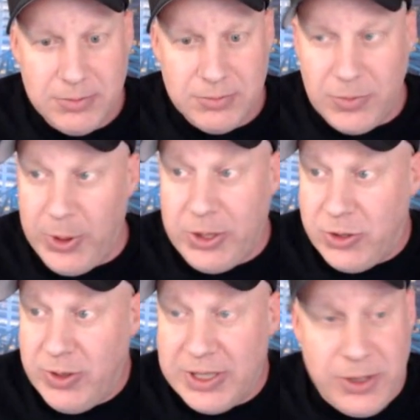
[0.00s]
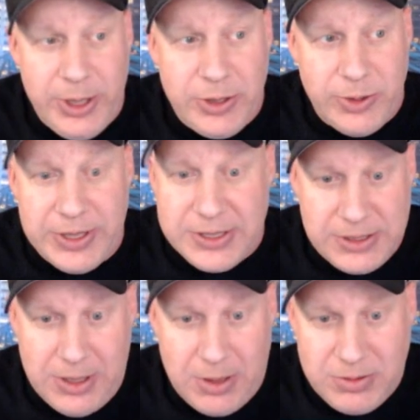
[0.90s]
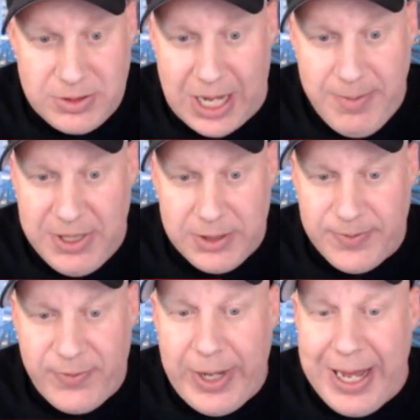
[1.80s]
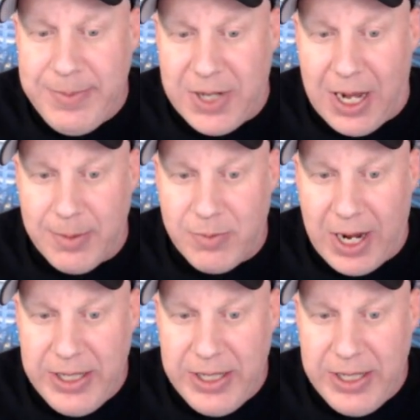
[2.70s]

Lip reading: you could do this. You could do this, 10 minutes before game time, right?